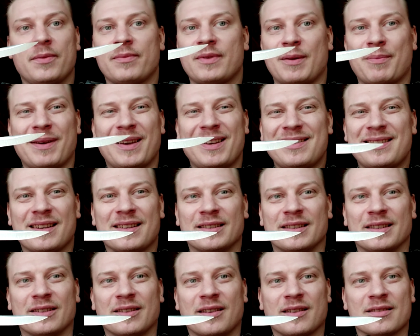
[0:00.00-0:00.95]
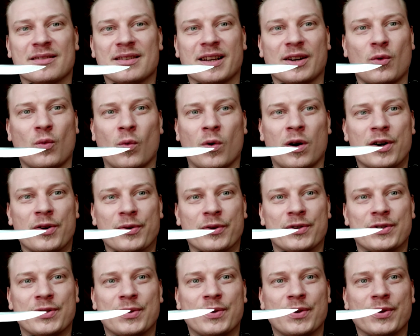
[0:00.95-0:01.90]
they basically cost like 1 or
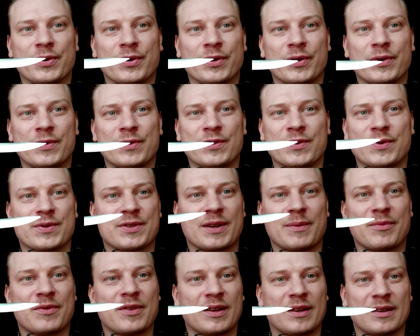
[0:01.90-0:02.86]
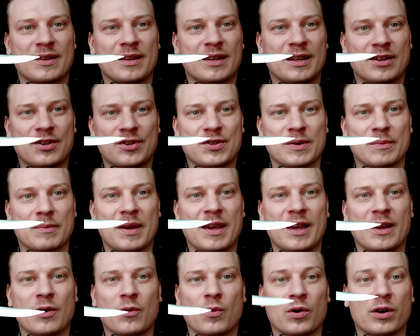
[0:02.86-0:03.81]
2 euros or something each to
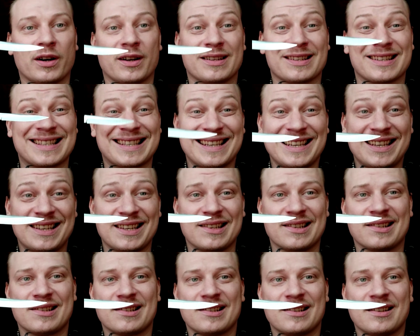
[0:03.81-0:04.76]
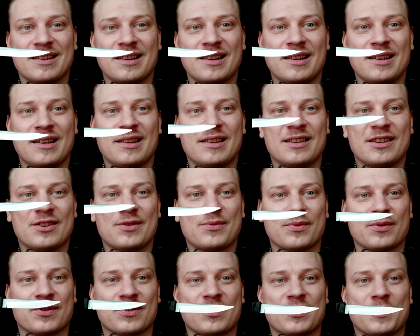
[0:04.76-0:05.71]
make. Whereas this
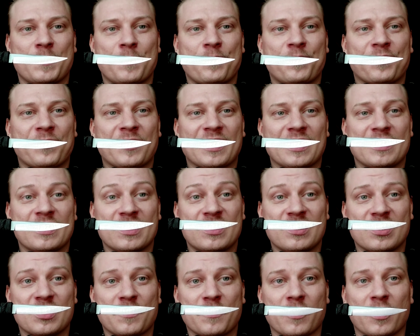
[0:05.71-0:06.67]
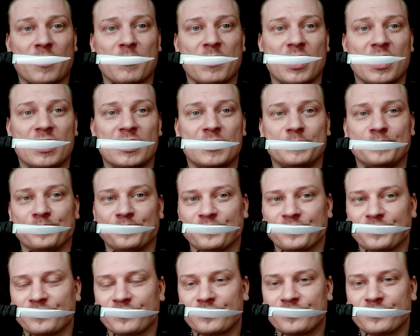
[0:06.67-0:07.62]
is from a